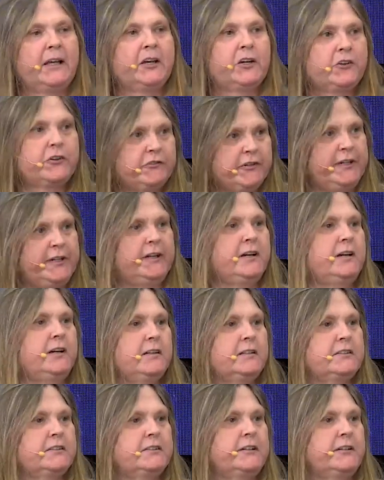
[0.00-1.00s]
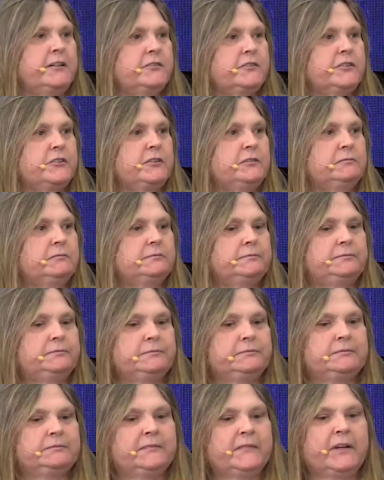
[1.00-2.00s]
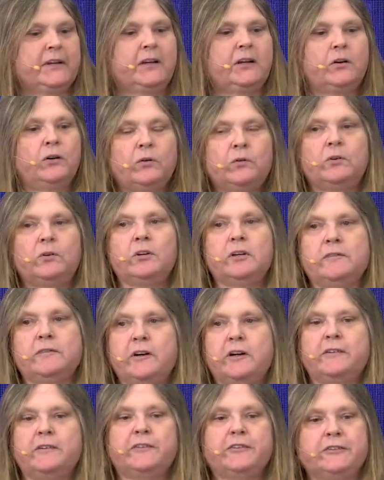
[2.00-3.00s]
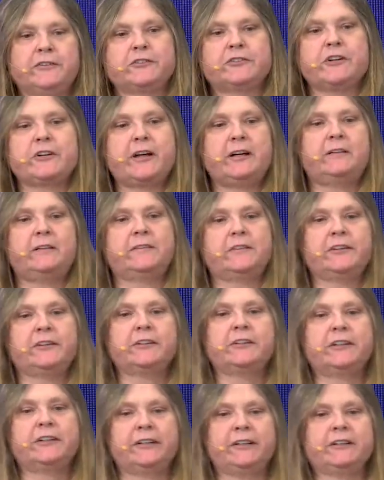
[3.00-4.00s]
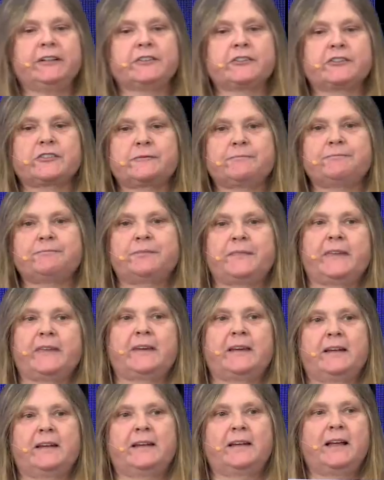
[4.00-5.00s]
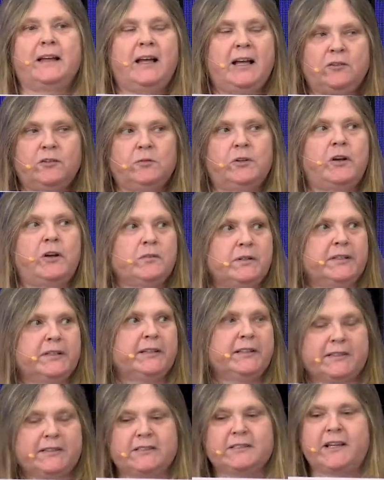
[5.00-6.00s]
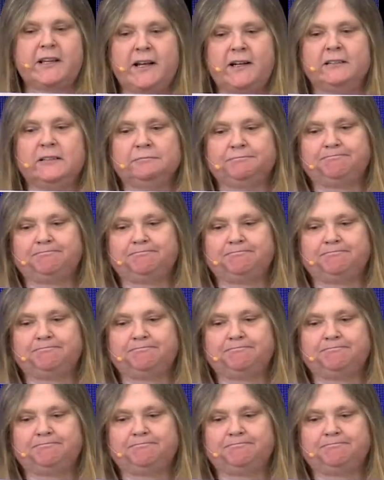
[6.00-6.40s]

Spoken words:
Green architecture, all of our future healthcare needs. How loaded is that?